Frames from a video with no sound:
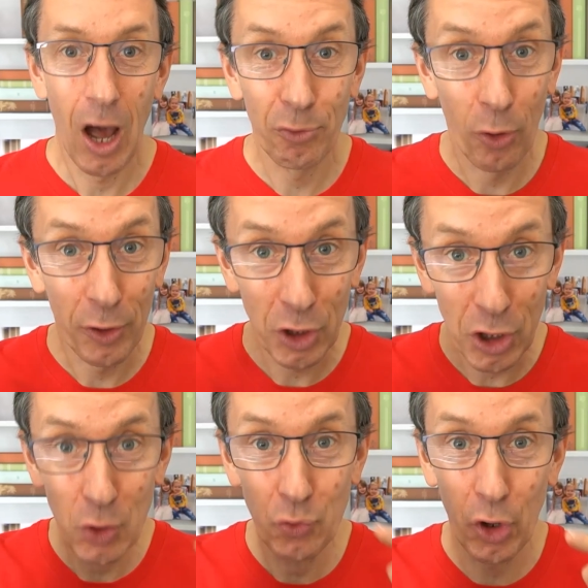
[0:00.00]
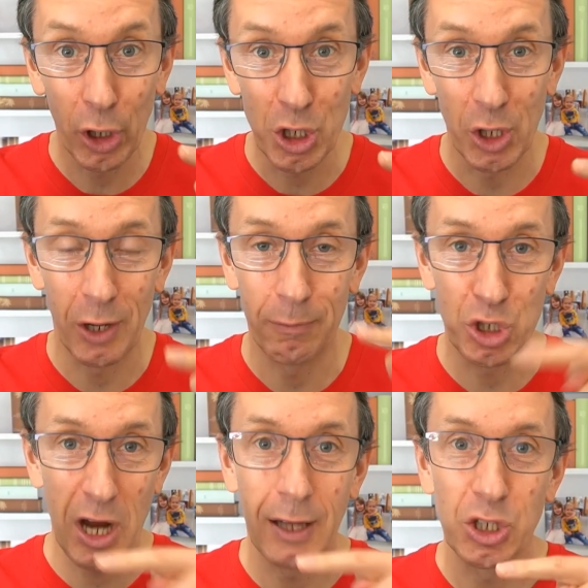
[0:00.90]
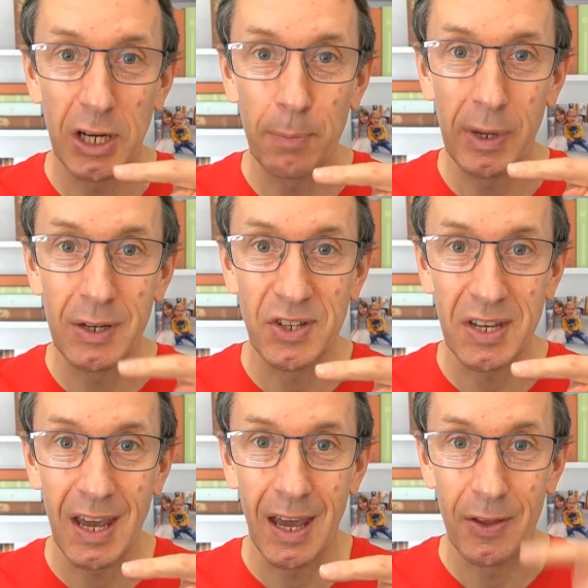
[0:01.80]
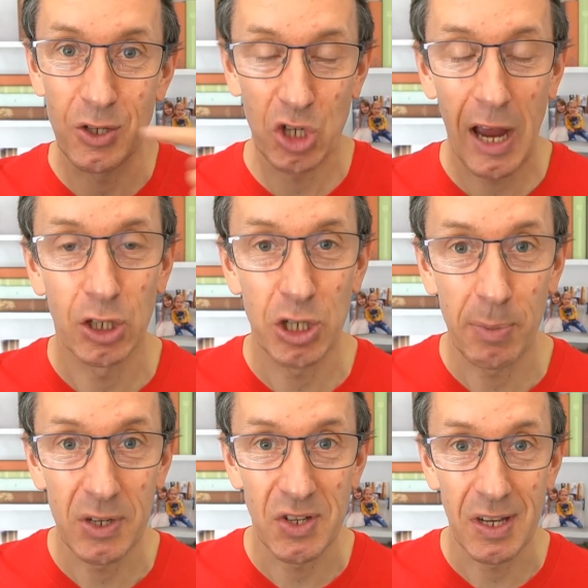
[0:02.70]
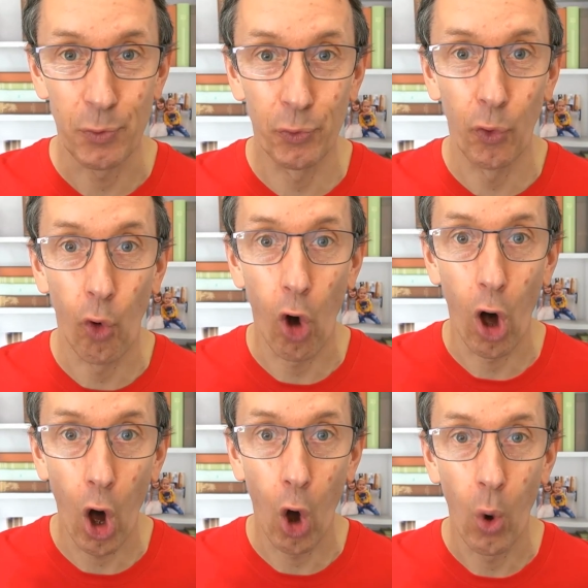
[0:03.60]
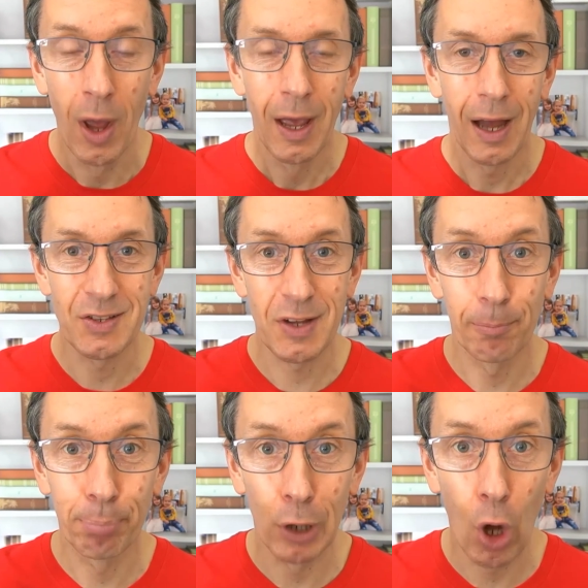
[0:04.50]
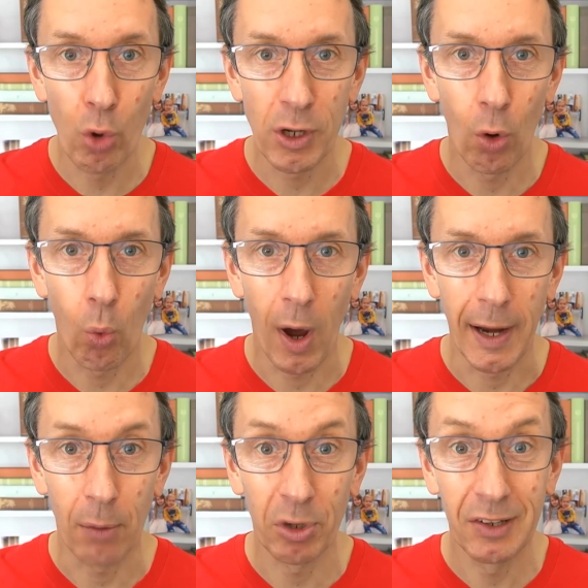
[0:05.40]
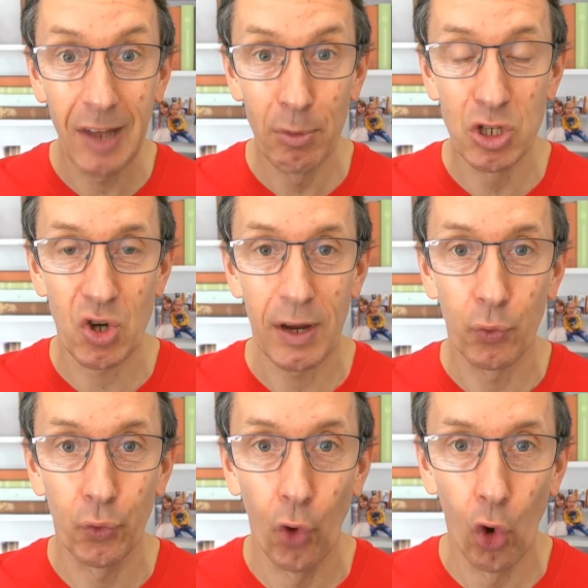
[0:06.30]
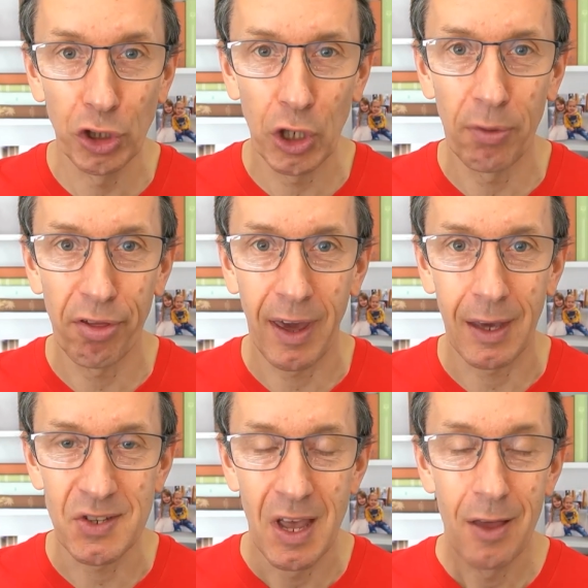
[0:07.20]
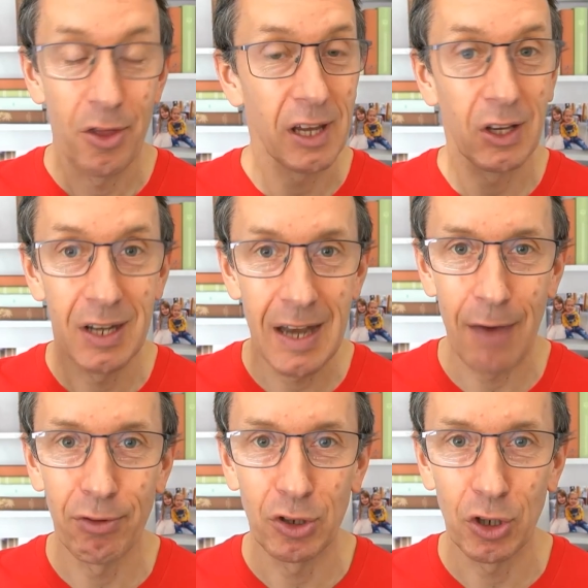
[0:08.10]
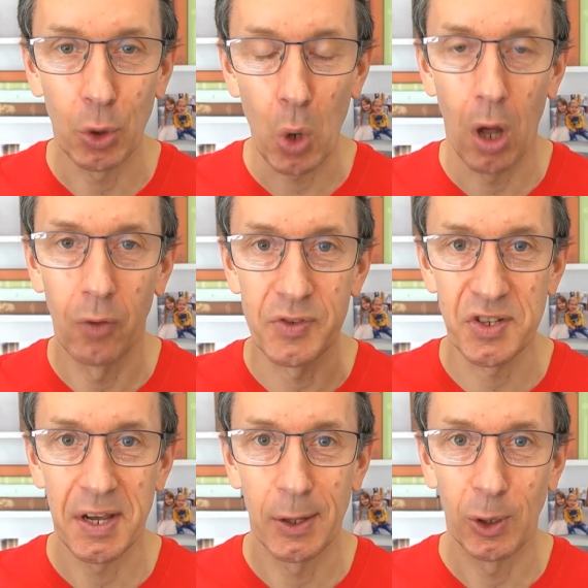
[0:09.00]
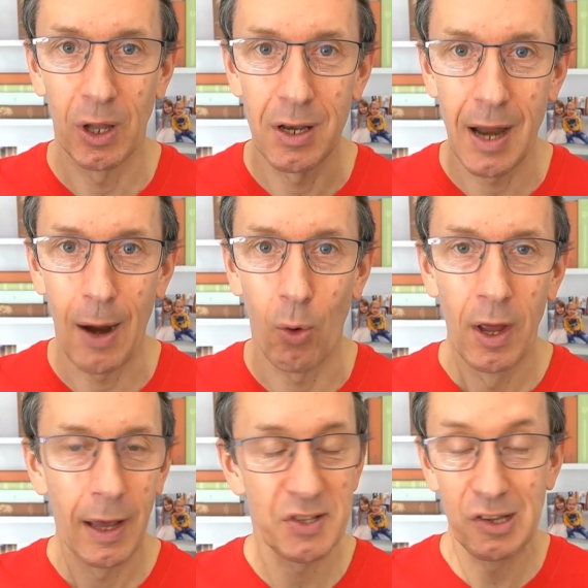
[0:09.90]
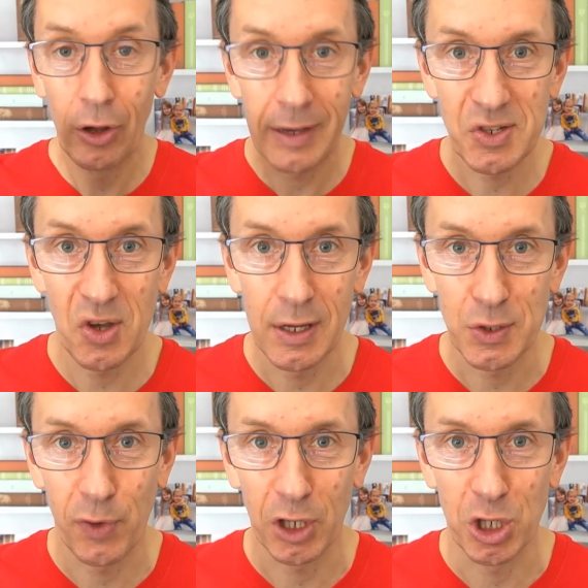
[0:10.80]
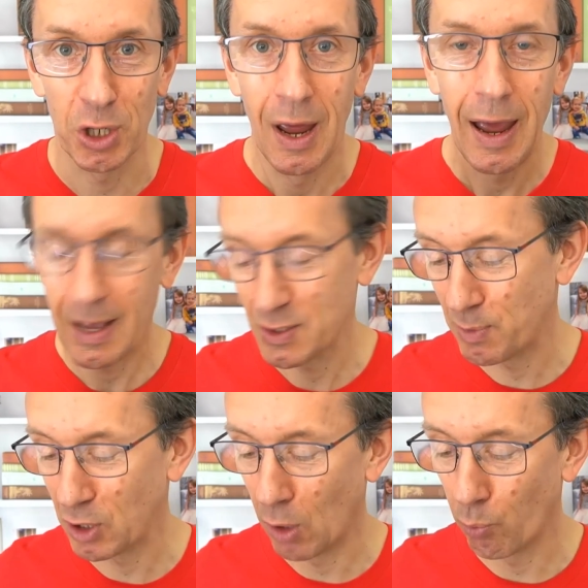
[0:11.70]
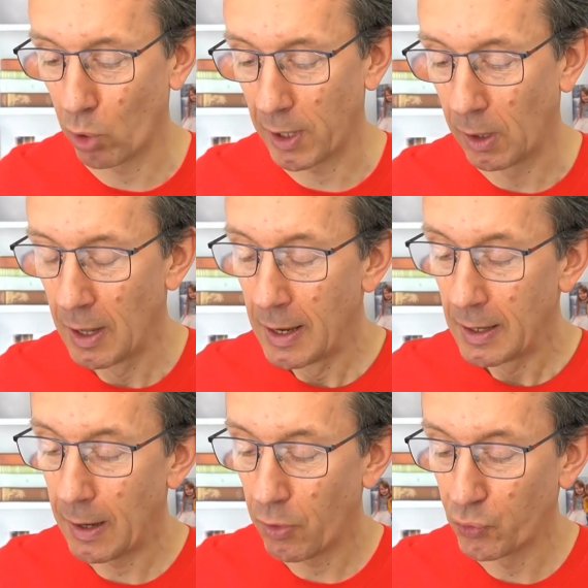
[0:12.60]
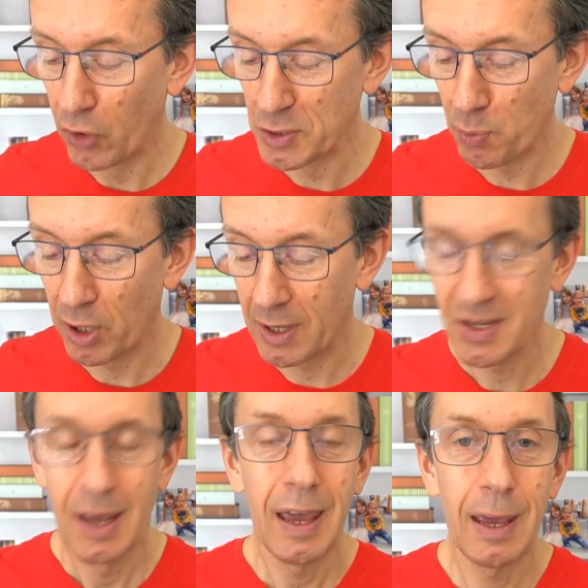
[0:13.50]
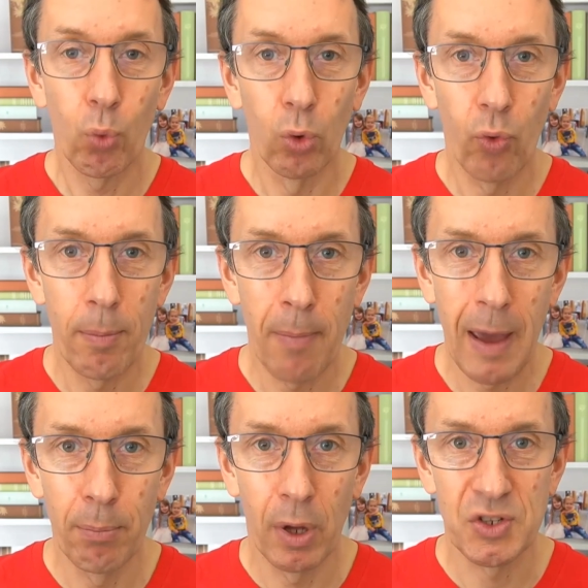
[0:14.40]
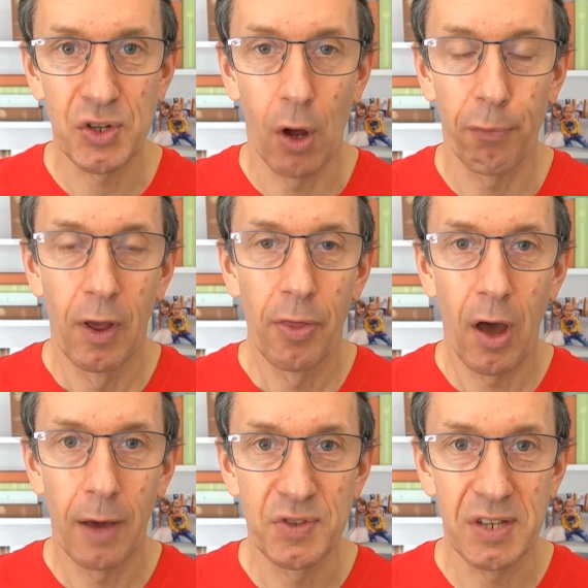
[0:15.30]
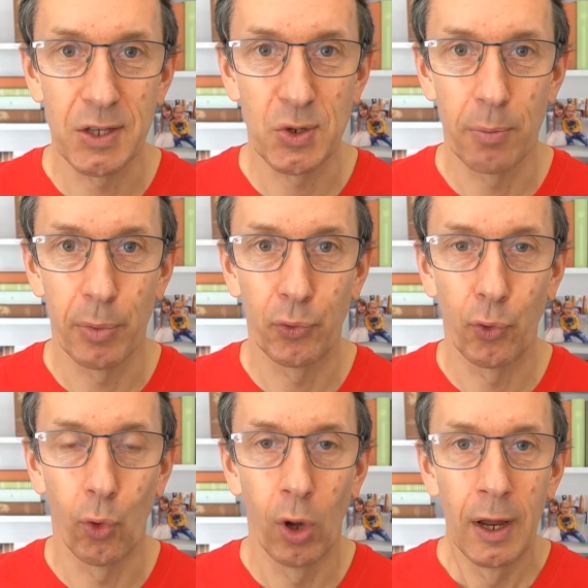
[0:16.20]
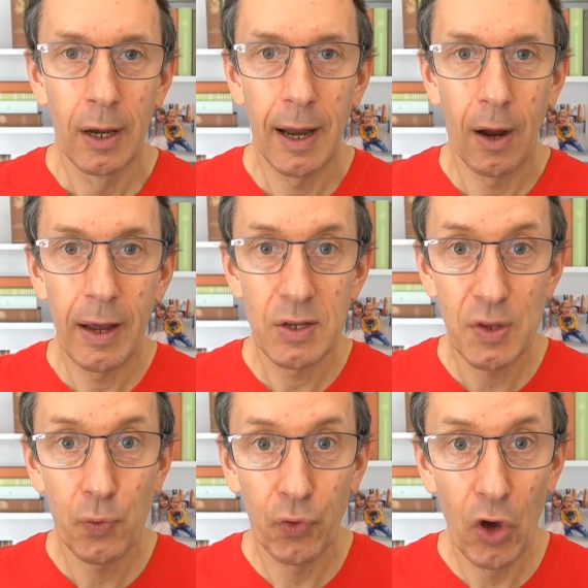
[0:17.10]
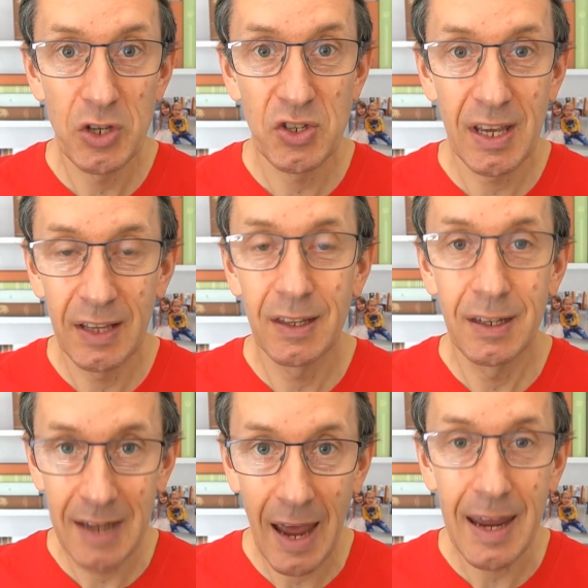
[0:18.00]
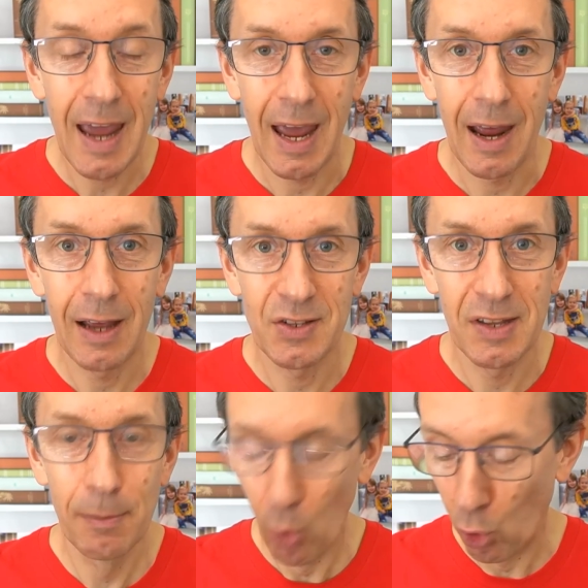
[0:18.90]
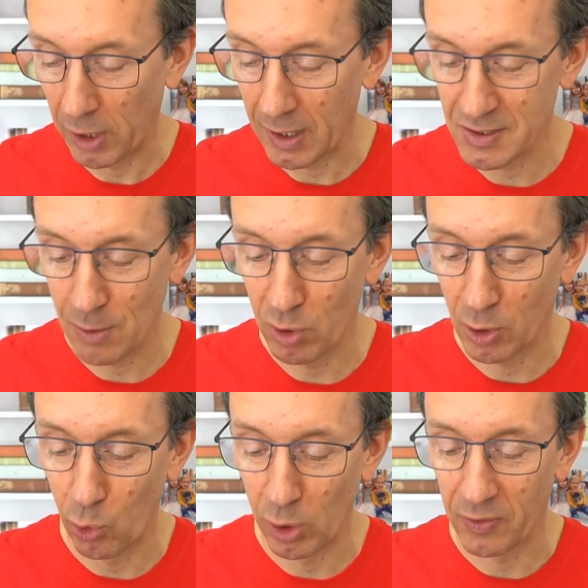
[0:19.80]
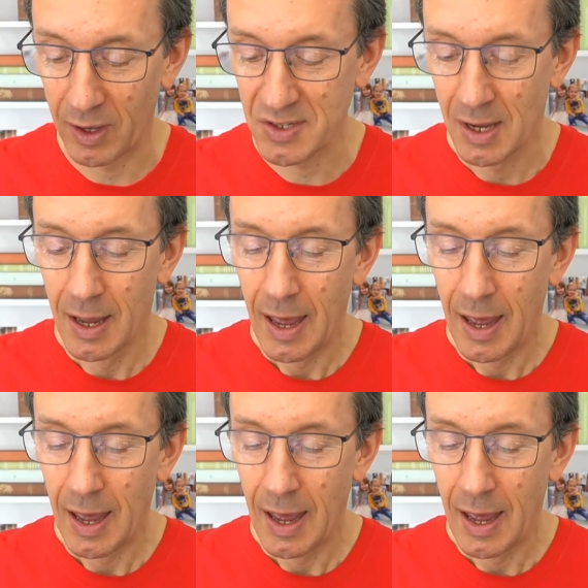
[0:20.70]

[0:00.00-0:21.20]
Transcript: I've got the new version of ChatGPT here, that's ChatGPT-4o, and it's going to blow you away. I'm going to demonstrate 4 new things that it could never do until now. It's like science fiction has become real. Now, the first one is it will remember stuff that I've said to it before. Now, it's the first thing in the day here. It's in the morning as I'm recording this.